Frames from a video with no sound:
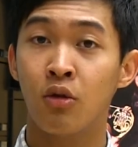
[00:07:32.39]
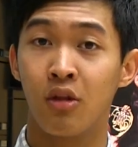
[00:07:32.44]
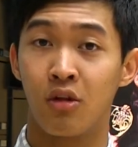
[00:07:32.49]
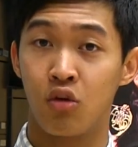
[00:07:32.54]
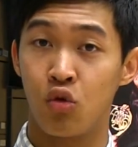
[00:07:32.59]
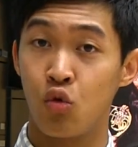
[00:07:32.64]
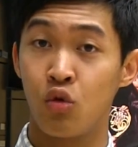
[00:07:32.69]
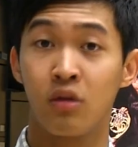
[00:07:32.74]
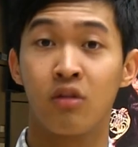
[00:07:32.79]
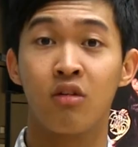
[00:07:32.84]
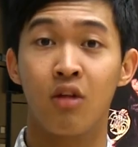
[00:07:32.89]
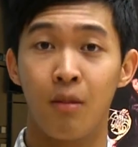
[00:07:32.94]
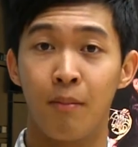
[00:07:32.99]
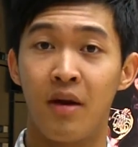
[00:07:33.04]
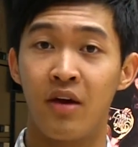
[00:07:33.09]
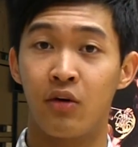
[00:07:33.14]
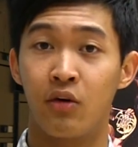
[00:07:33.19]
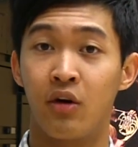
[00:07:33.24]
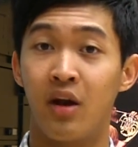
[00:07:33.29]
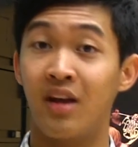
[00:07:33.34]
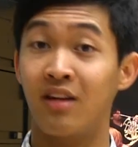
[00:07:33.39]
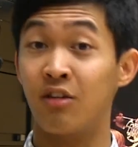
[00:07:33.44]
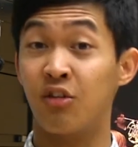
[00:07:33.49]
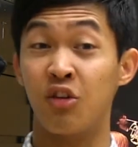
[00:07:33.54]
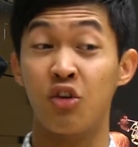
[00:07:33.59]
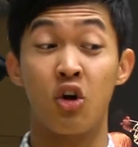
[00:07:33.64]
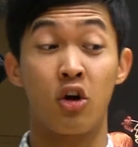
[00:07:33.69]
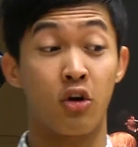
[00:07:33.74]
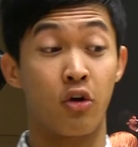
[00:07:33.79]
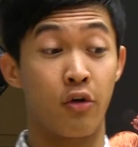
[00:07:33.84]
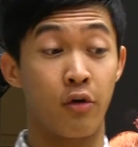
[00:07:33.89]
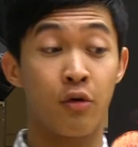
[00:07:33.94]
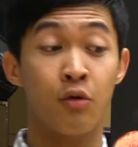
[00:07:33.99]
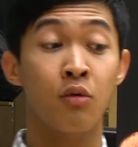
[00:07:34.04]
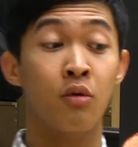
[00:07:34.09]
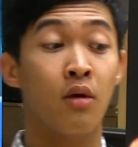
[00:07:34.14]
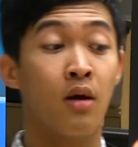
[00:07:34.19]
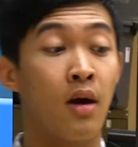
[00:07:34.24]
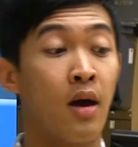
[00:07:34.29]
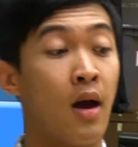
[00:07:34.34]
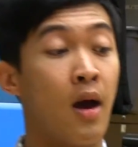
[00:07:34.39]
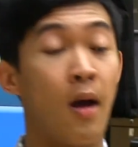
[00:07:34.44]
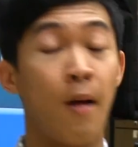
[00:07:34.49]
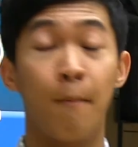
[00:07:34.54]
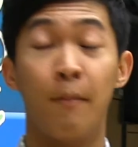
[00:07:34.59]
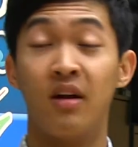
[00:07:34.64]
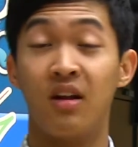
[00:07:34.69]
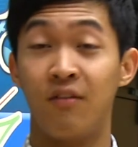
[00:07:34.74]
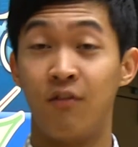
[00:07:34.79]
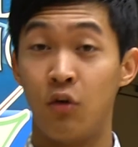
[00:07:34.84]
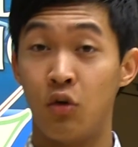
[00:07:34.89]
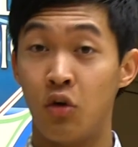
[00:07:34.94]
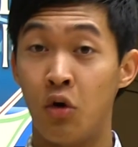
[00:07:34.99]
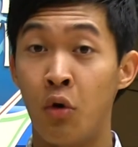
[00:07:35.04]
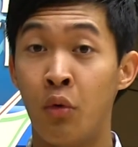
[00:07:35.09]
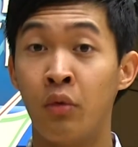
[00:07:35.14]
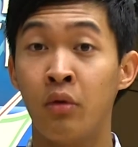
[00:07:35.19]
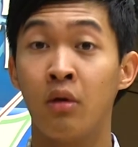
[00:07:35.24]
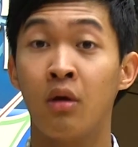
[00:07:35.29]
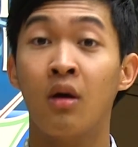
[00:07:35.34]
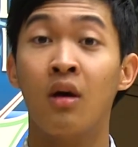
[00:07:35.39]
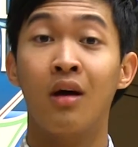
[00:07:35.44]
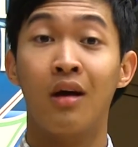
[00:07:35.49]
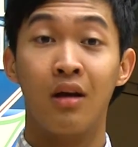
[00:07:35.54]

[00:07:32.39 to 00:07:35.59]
the tuning's a lot better, and it's a darker note. But if you don't,